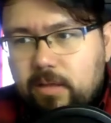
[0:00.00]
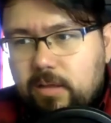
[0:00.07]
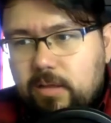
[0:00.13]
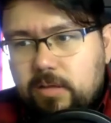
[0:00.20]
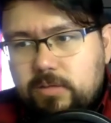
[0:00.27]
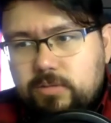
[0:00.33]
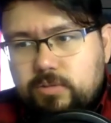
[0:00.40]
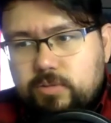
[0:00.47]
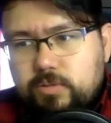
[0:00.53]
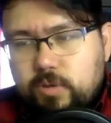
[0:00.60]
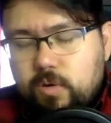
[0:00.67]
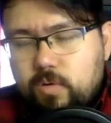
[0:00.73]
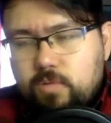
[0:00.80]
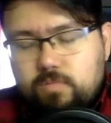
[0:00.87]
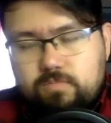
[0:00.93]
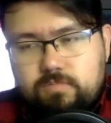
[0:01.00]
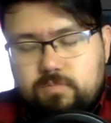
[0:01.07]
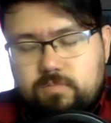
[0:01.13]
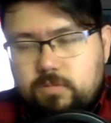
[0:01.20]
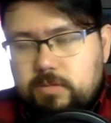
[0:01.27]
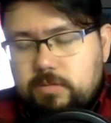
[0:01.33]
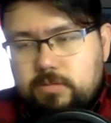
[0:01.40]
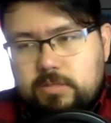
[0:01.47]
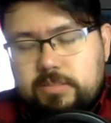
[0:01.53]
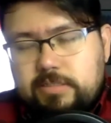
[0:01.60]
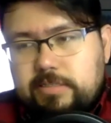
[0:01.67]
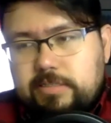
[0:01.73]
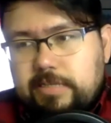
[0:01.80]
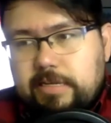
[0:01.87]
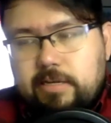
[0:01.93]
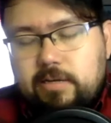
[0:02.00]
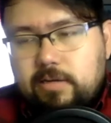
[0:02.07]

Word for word: so let's see.